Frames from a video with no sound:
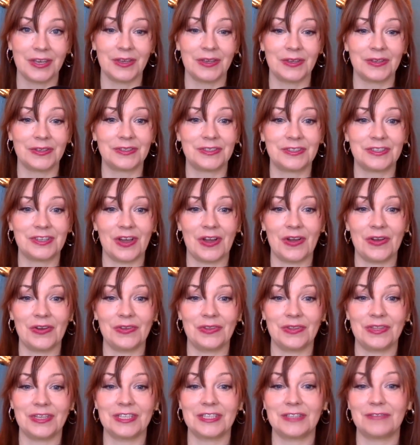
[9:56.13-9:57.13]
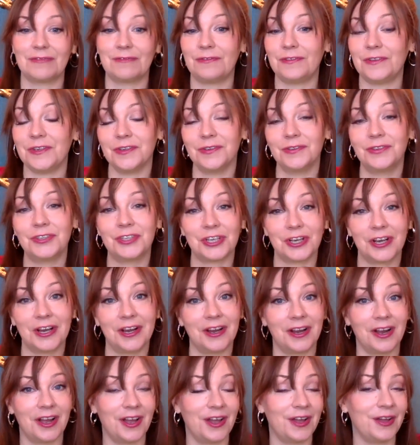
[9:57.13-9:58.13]
So, this
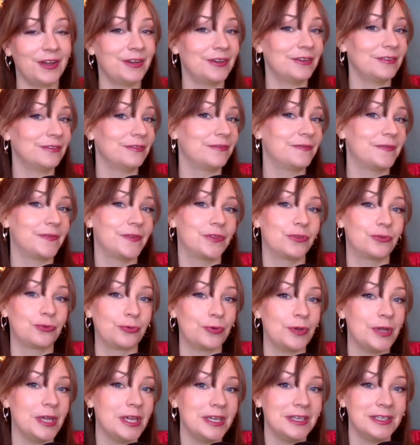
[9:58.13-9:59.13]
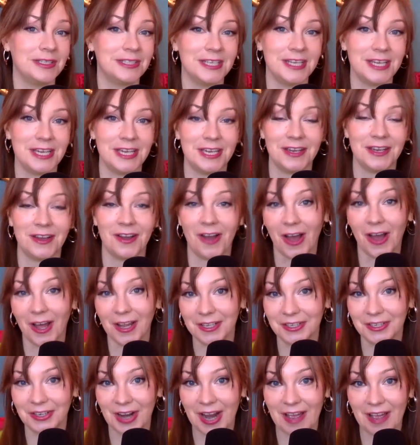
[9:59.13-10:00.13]
future of 3D
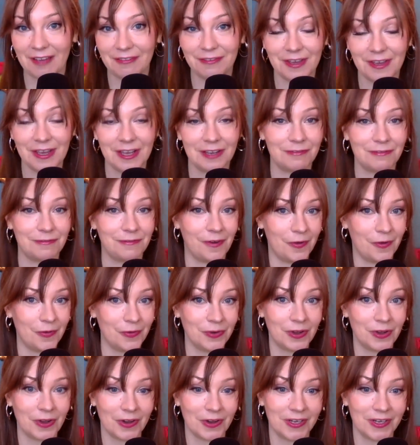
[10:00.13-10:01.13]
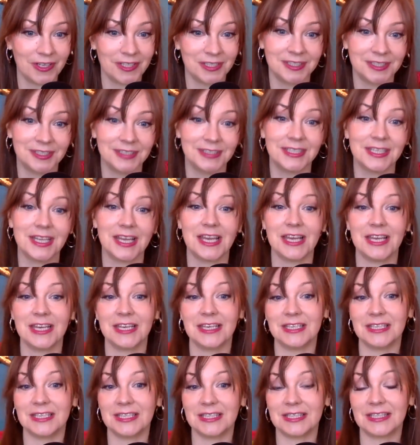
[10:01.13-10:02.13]
holographic phone calls
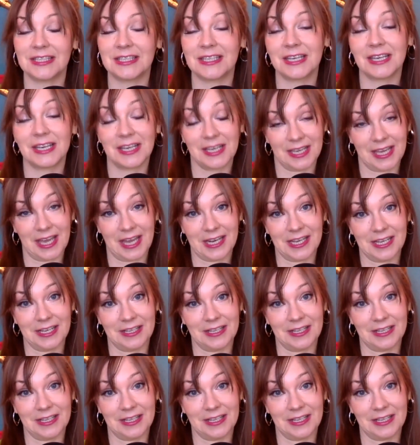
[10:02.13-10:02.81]
is getting